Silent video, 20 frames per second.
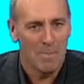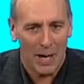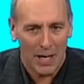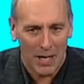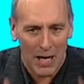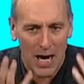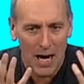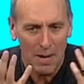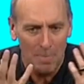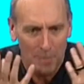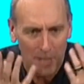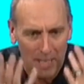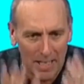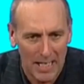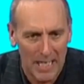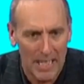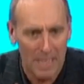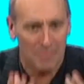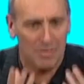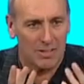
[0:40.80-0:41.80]
But I
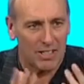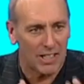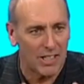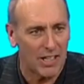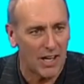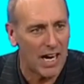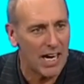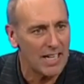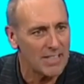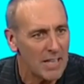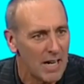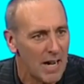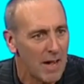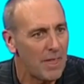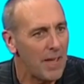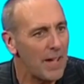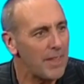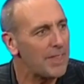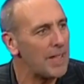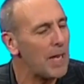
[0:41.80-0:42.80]
believe tonight
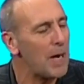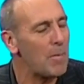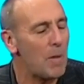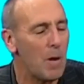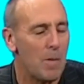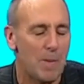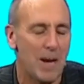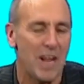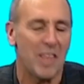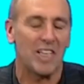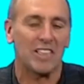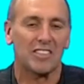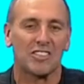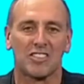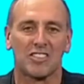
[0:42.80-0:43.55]
that there will be the